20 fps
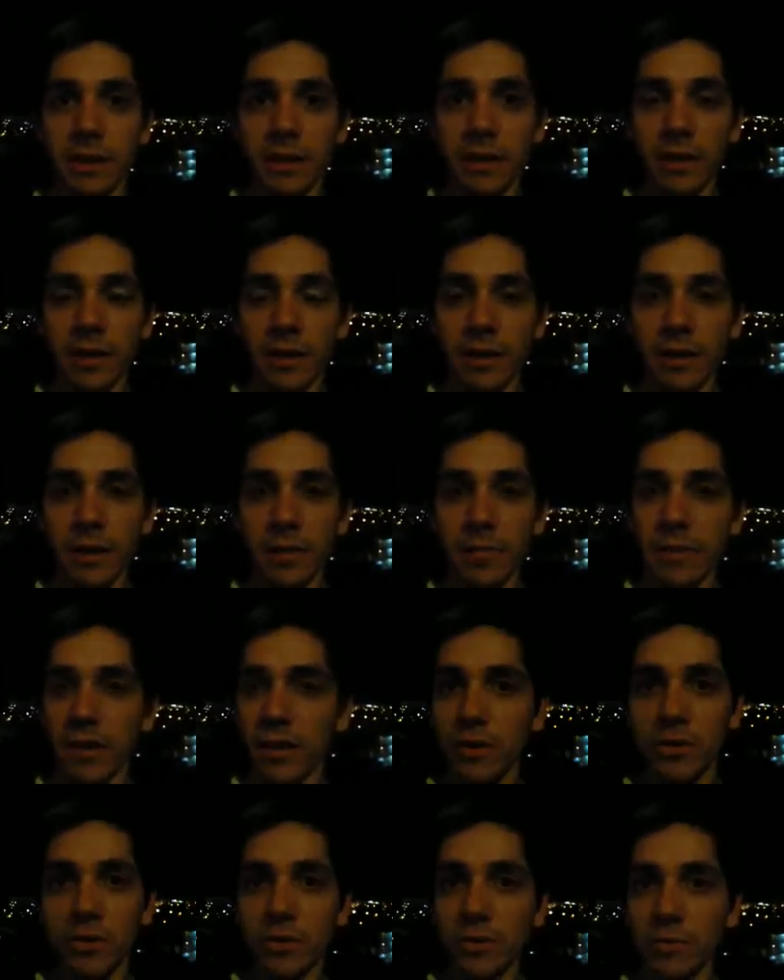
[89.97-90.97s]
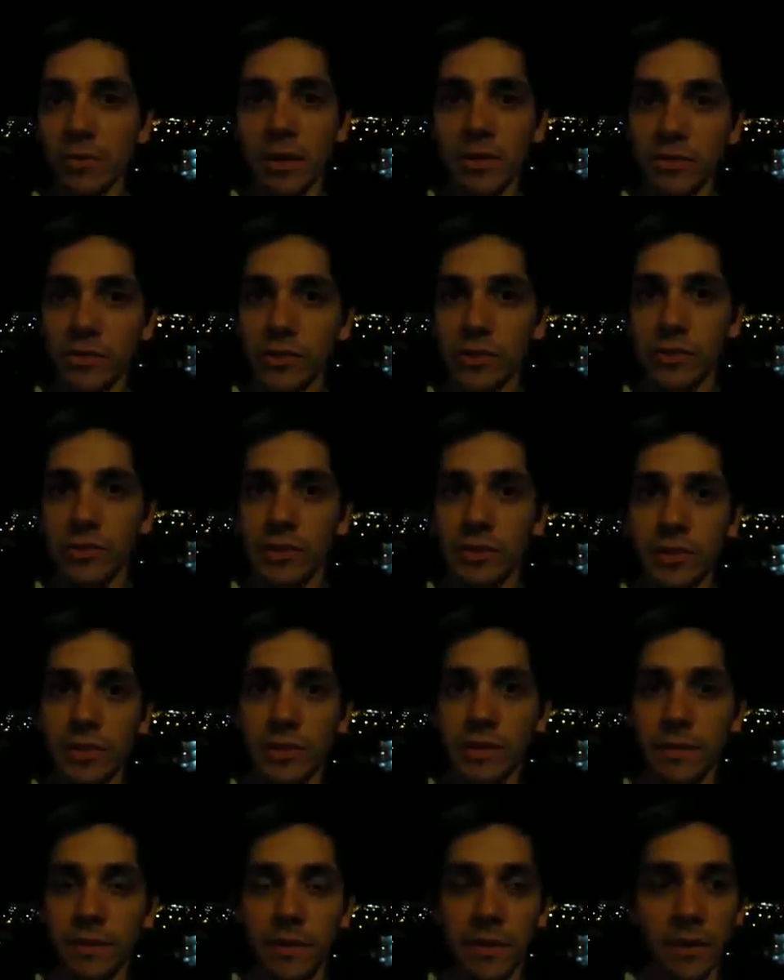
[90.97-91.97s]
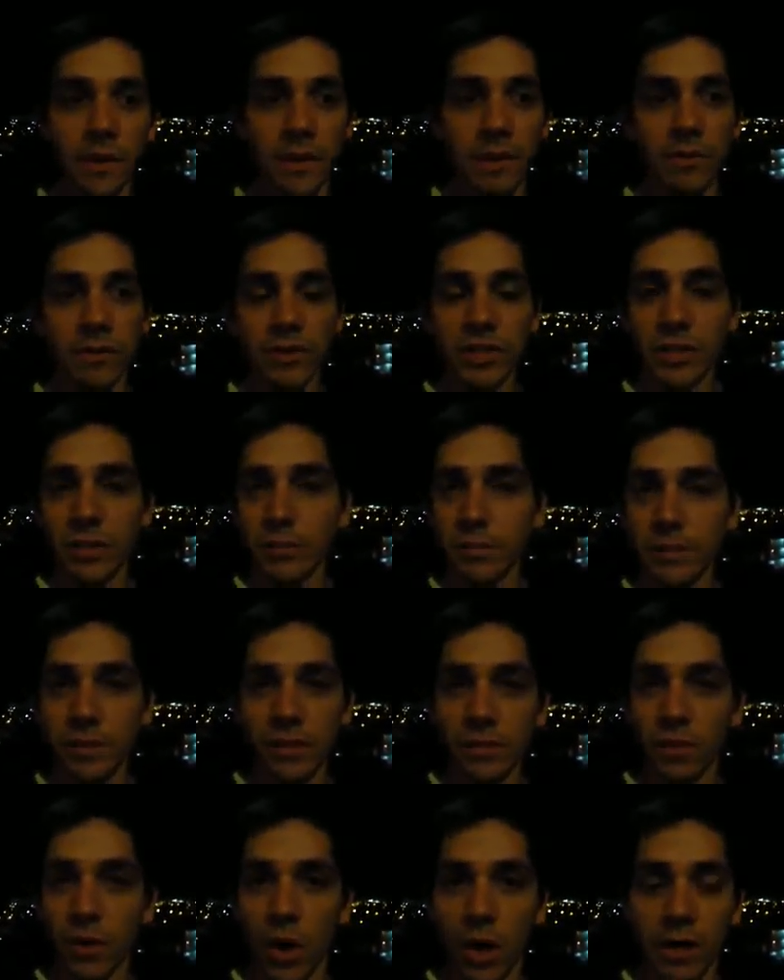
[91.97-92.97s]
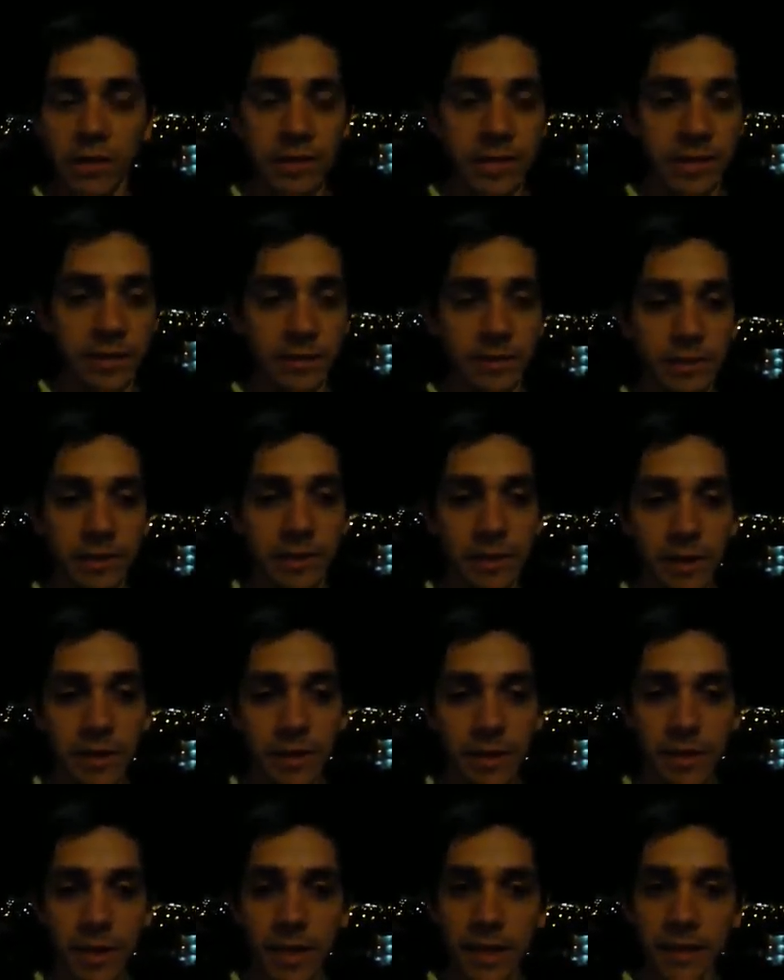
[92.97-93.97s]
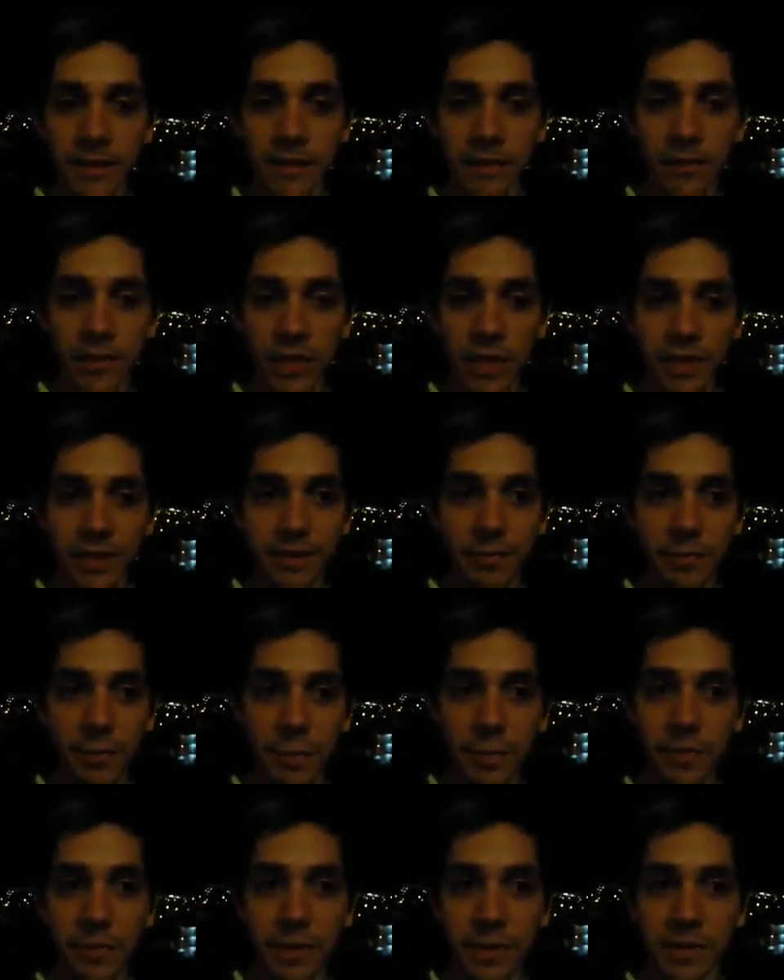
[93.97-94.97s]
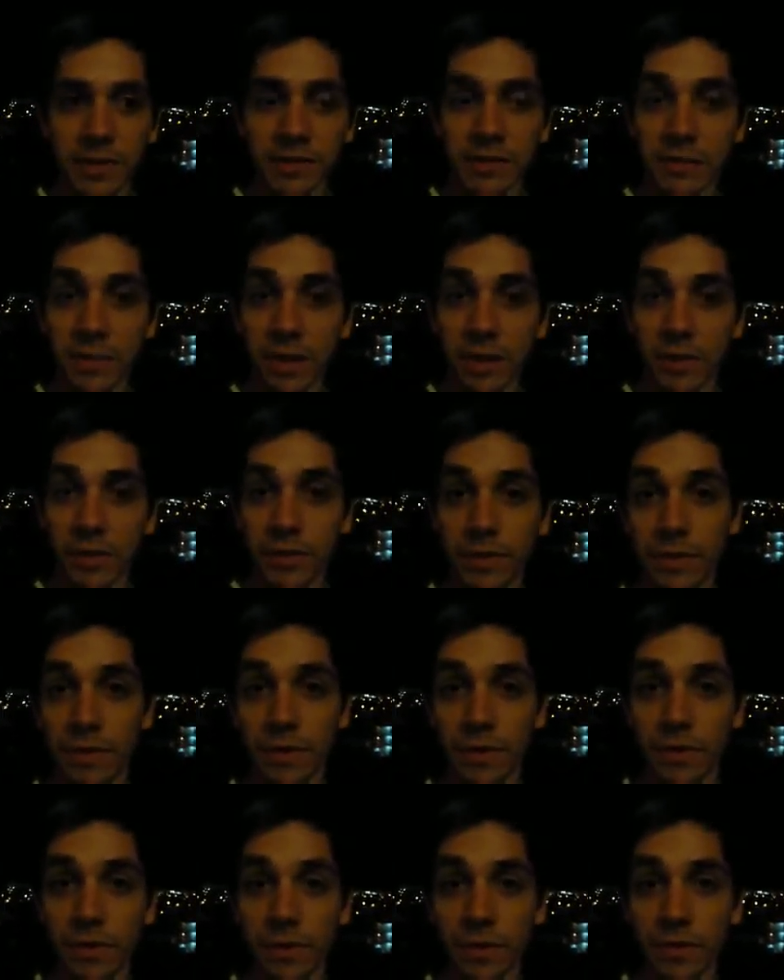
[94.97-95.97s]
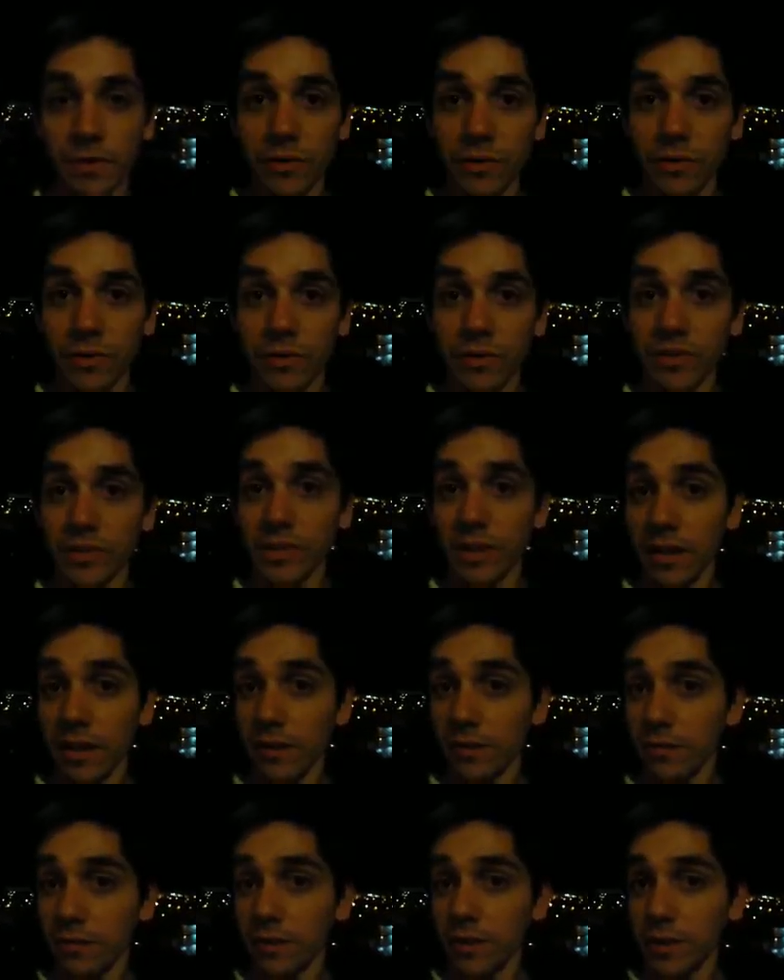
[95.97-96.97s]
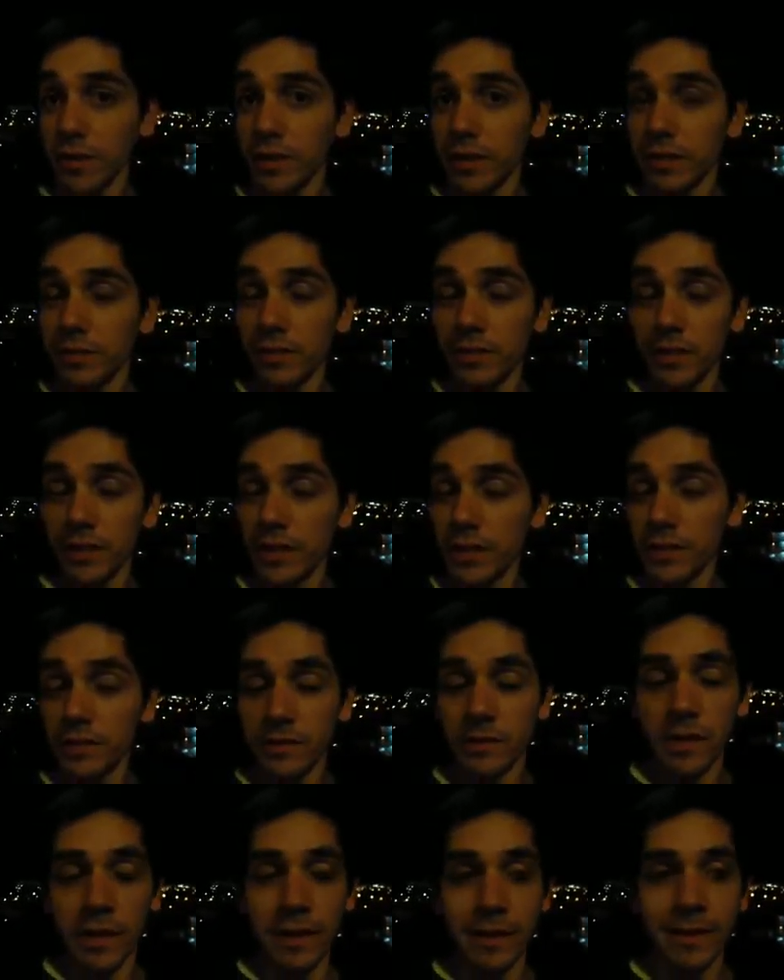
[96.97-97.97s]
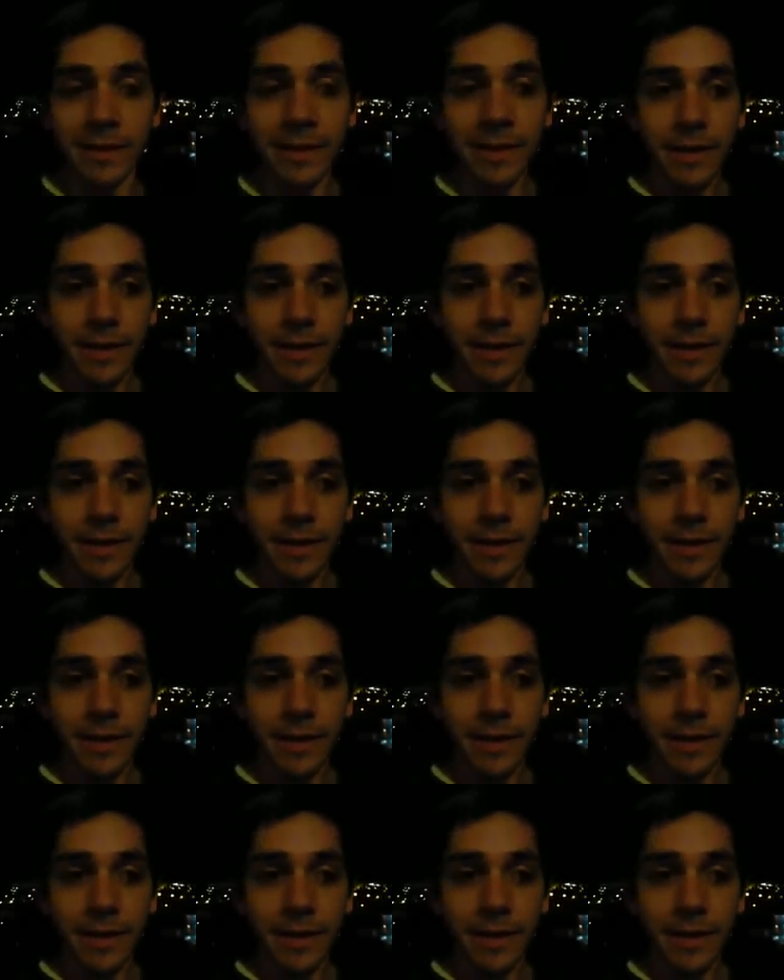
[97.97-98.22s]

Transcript: about a certain thing or topic or content, and then their learning profile is about their style of learning, the learning style,